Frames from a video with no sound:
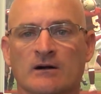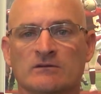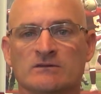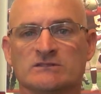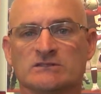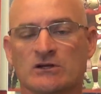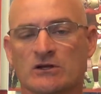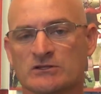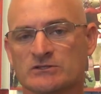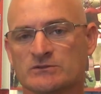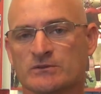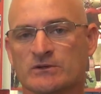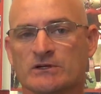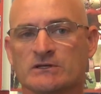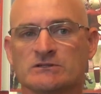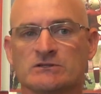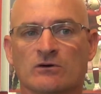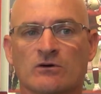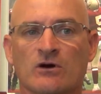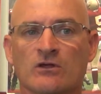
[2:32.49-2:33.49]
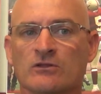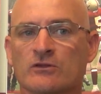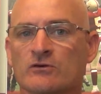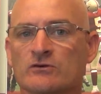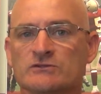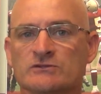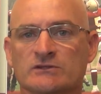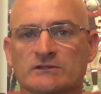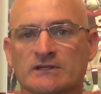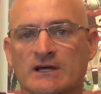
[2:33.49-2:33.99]
Salisbury. So all
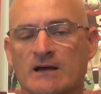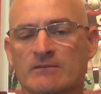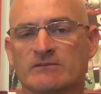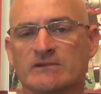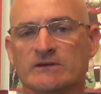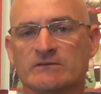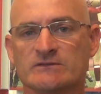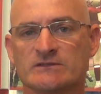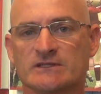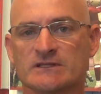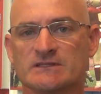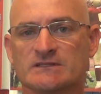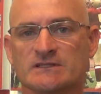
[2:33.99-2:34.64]
those are top teams in the